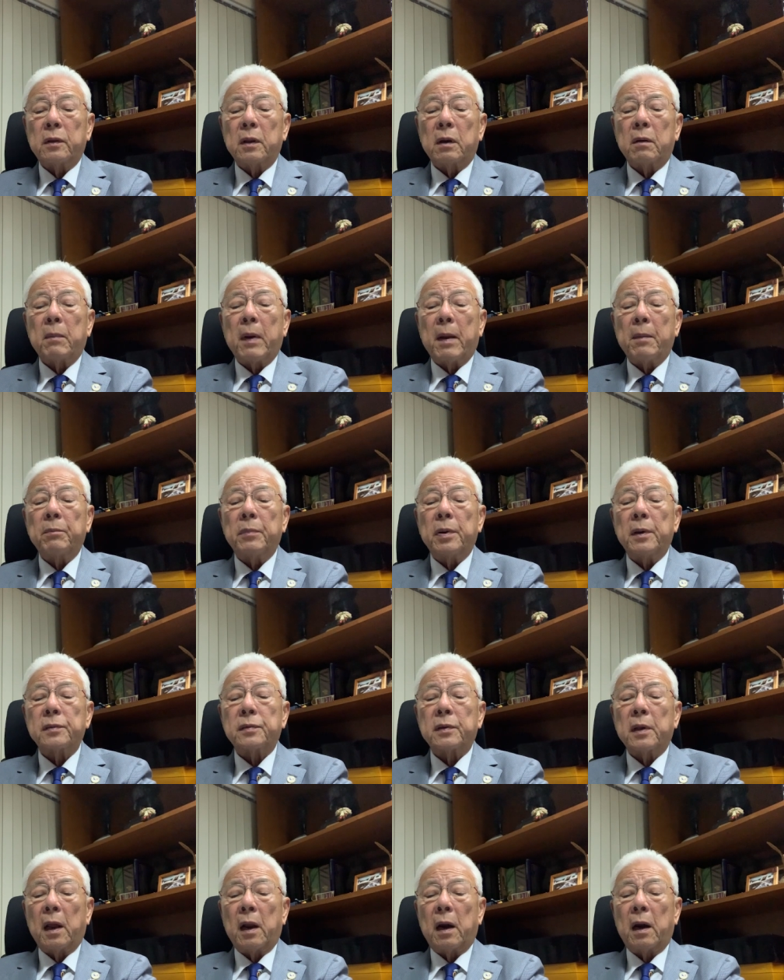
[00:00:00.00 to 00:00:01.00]
the
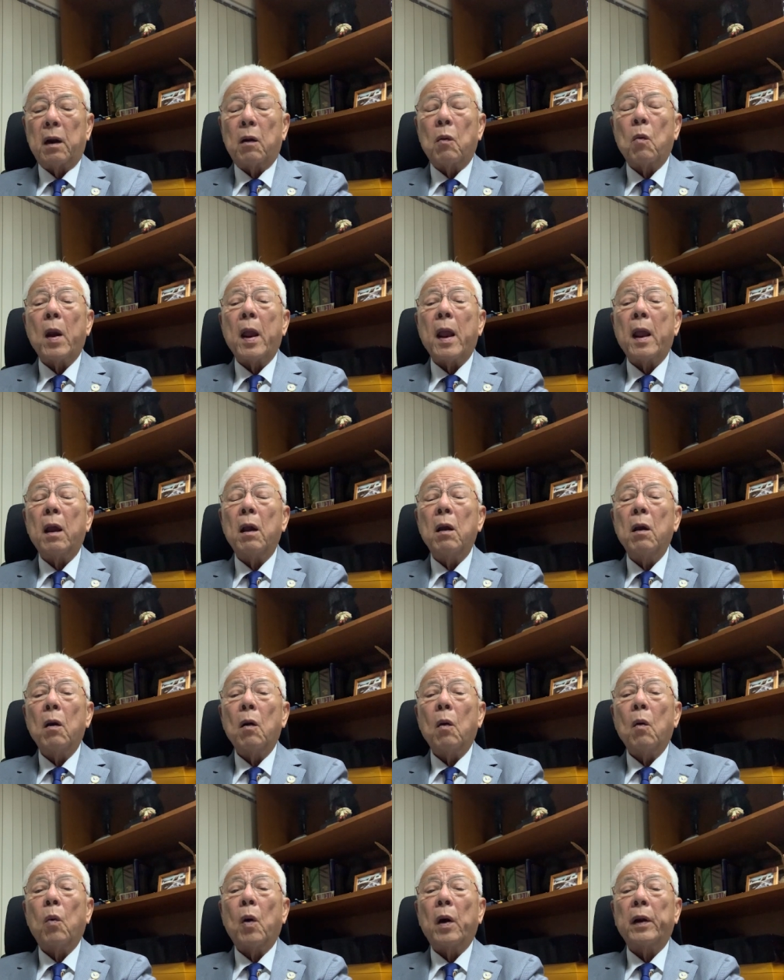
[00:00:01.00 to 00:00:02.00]
members are aware
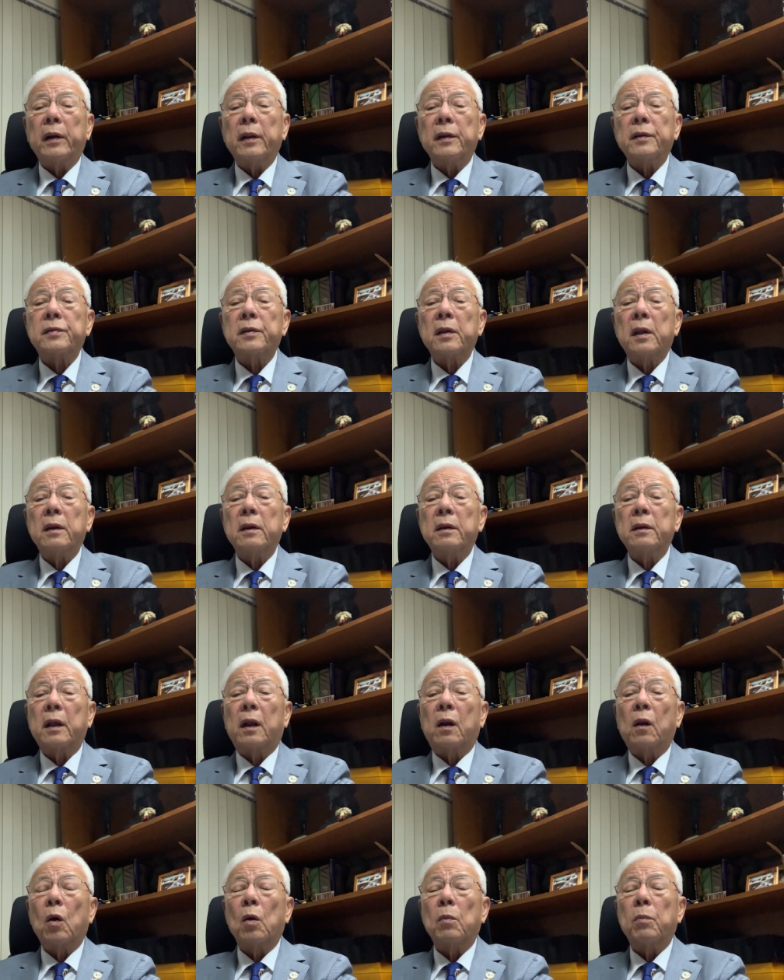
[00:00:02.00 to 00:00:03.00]
what is the
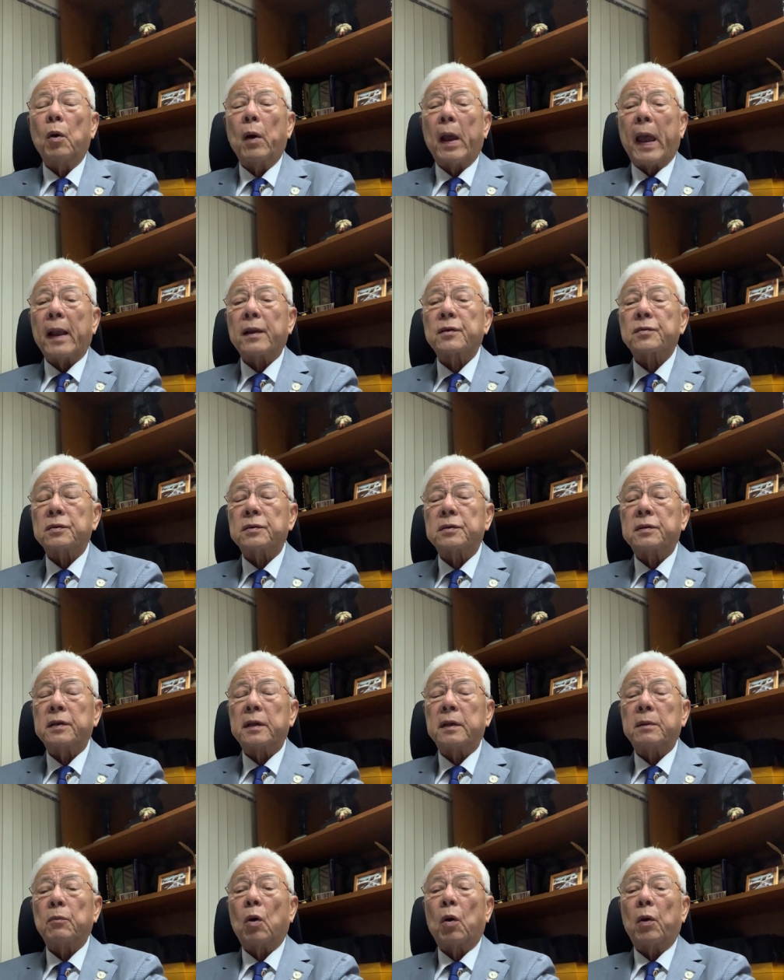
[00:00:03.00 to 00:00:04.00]
Global Action
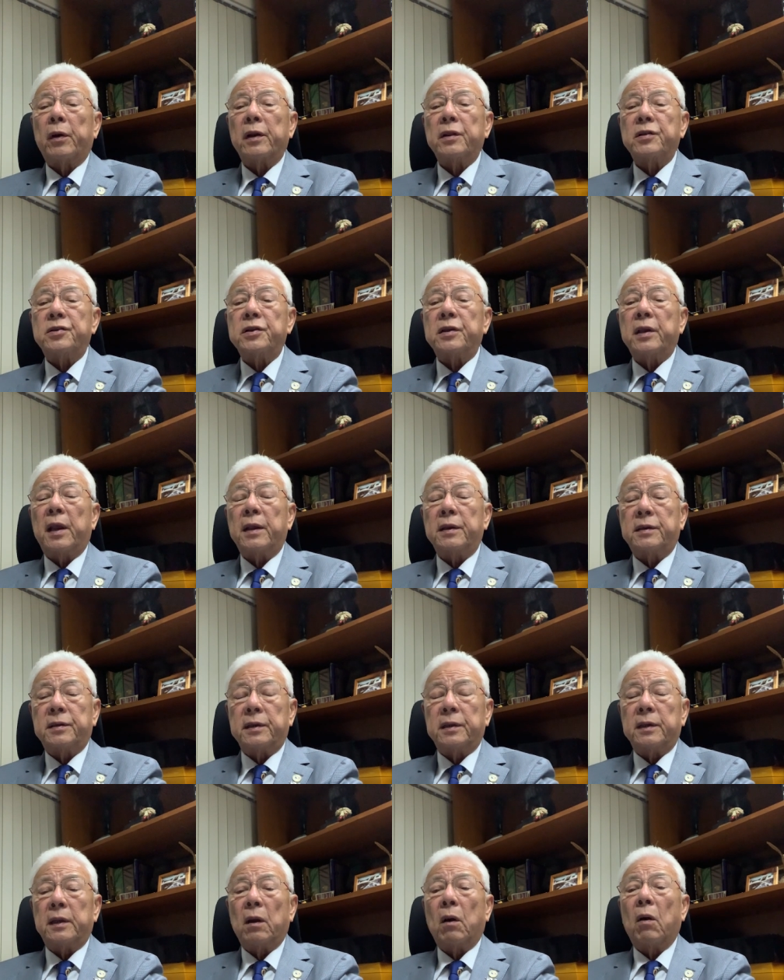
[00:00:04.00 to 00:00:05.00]
Team or a
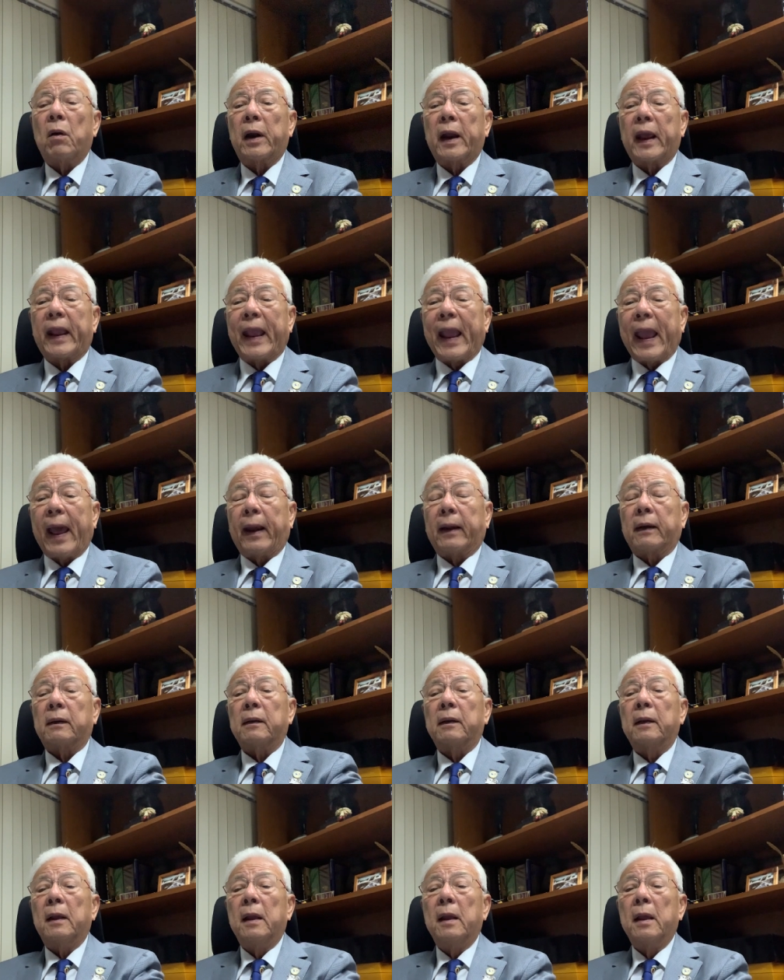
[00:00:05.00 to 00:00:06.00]
GAT or a GAP
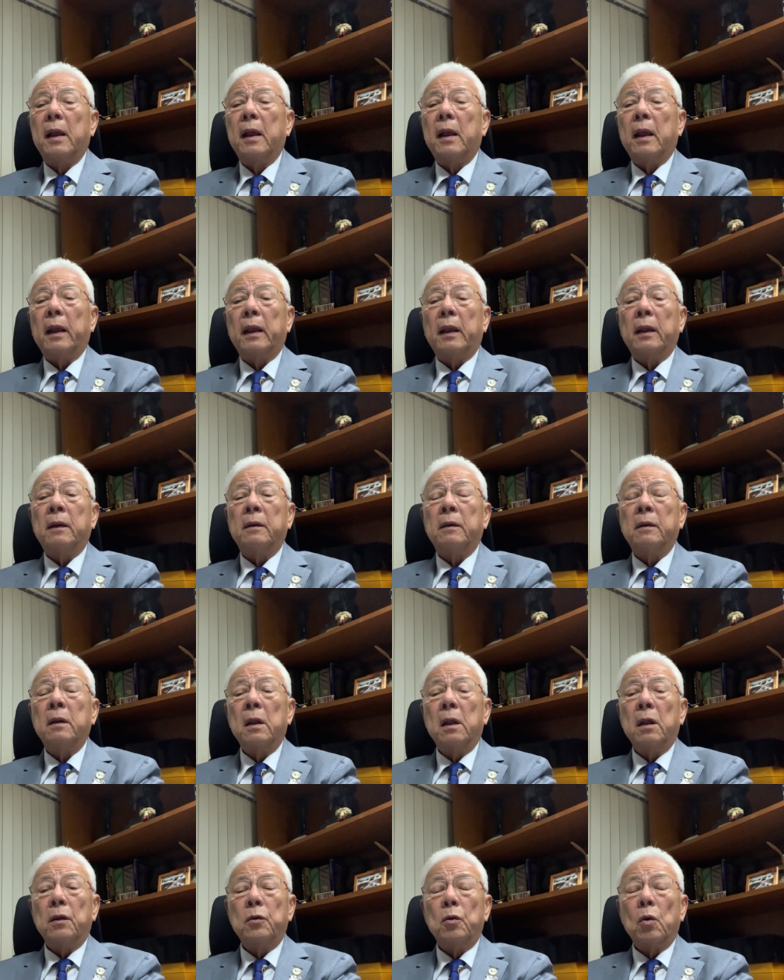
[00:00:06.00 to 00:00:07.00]

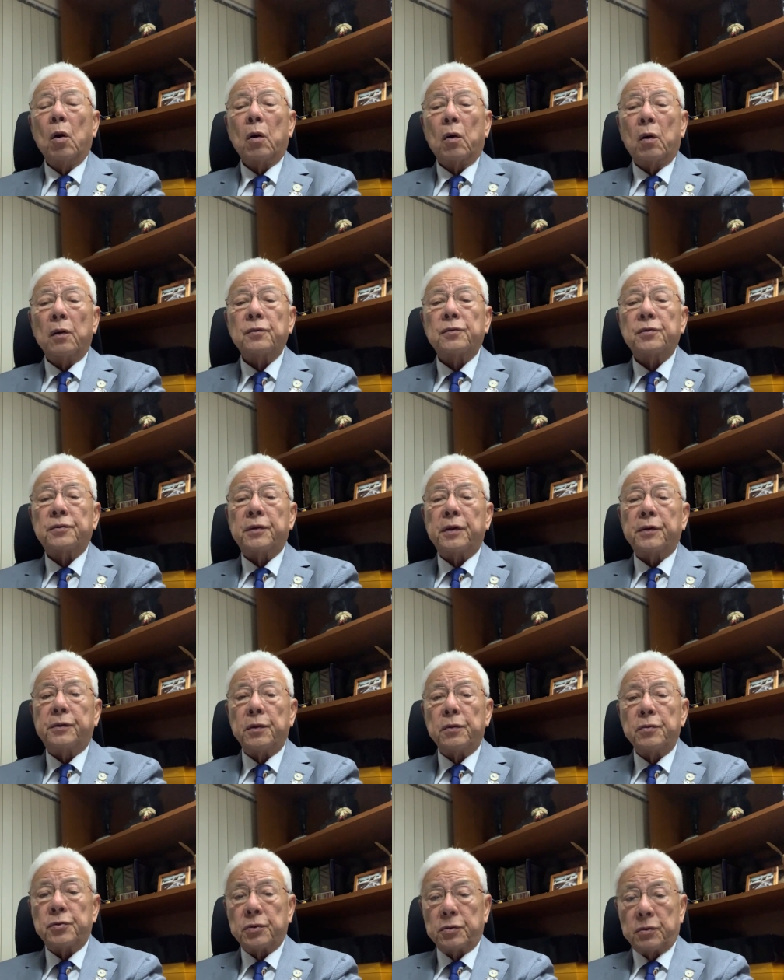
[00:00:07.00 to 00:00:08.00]
in your
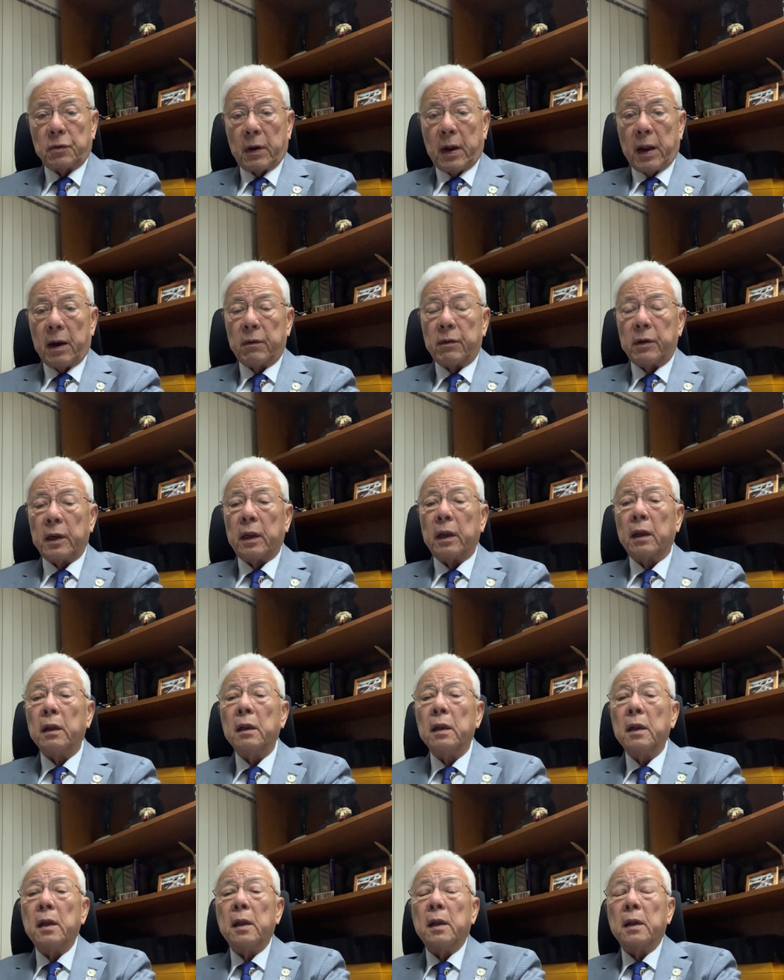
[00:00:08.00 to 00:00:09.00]
constitutional
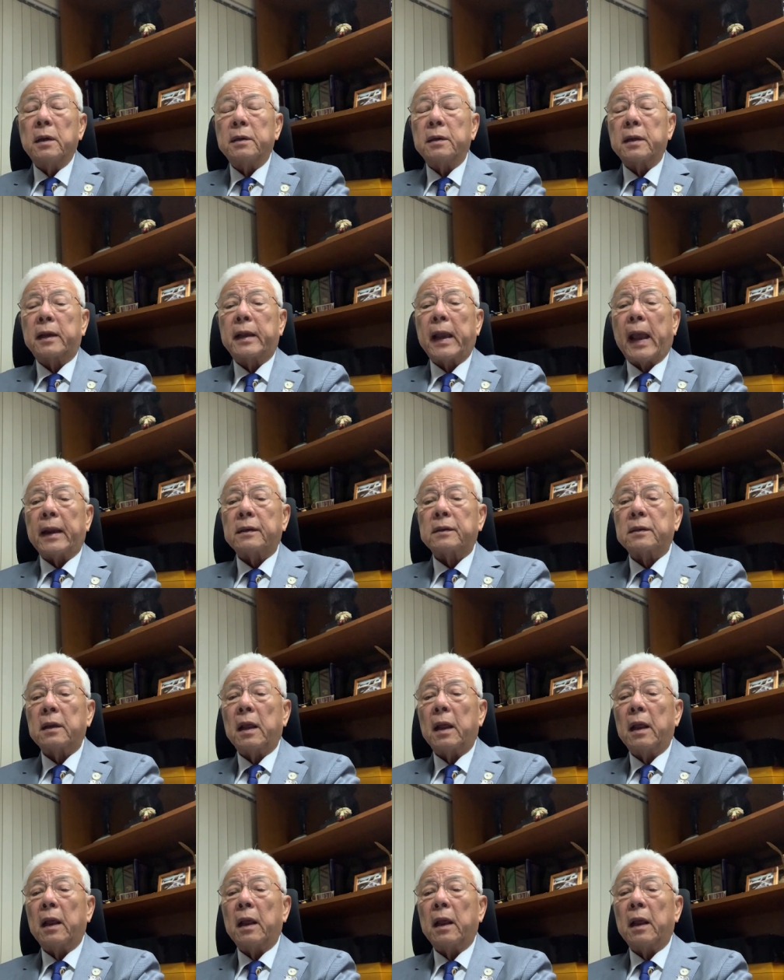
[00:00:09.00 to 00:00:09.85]
area, the GAT